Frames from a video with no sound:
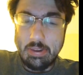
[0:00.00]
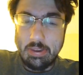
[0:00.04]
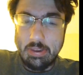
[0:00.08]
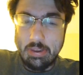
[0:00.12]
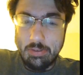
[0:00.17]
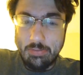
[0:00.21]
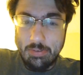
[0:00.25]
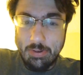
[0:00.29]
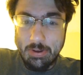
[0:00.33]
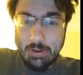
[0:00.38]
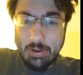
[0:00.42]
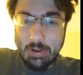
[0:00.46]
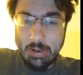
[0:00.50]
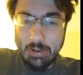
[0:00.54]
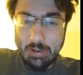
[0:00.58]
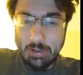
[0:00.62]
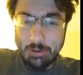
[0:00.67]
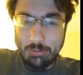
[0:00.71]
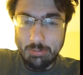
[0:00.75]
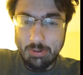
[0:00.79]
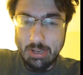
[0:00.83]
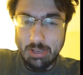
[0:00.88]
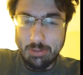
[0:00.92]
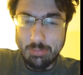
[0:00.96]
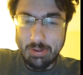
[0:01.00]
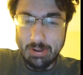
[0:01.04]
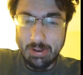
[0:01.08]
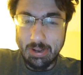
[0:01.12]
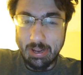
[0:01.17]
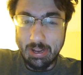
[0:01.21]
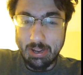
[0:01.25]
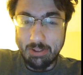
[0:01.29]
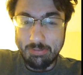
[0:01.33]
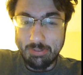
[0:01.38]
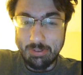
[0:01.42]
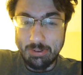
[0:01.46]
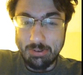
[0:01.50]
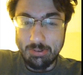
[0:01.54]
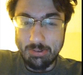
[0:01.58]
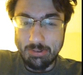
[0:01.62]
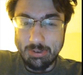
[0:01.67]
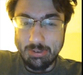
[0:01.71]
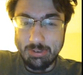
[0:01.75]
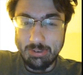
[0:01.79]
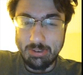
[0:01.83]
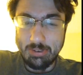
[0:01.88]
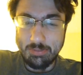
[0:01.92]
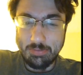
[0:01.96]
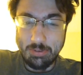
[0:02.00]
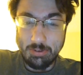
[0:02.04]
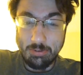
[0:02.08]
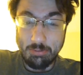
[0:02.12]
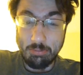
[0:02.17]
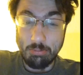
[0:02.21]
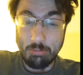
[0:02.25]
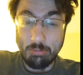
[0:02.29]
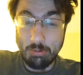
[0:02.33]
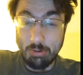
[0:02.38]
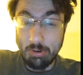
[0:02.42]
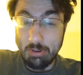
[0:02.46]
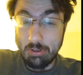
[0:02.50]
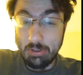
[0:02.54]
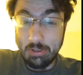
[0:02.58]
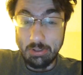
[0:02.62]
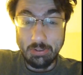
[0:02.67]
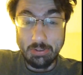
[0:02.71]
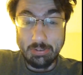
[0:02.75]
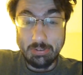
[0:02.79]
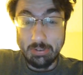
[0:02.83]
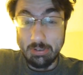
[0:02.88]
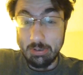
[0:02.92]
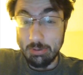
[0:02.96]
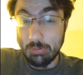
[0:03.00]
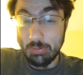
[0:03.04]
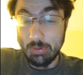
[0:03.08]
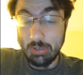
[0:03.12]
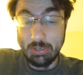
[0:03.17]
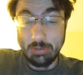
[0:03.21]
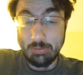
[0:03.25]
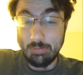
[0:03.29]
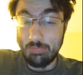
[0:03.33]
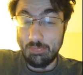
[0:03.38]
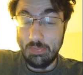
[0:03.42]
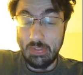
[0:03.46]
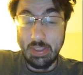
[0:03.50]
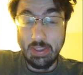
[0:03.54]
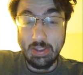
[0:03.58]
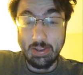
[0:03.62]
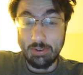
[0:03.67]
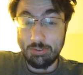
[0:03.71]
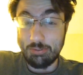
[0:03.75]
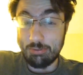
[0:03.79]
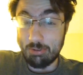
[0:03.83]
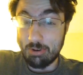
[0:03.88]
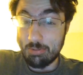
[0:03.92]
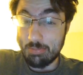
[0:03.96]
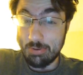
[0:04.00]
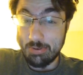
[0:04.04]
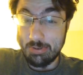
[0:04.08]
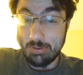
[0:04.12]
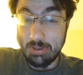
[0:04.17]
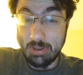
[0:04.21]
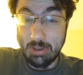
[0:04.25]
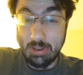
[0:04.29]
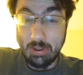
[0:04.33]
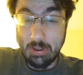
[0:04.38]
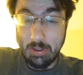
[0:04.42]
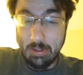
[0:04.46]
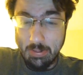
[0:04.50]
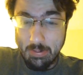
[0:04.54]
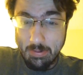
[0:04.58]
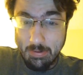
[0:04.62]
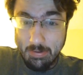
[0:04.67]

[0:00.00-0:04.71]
If you cut away about half the noise, if you really listen to what he and Trump are saying,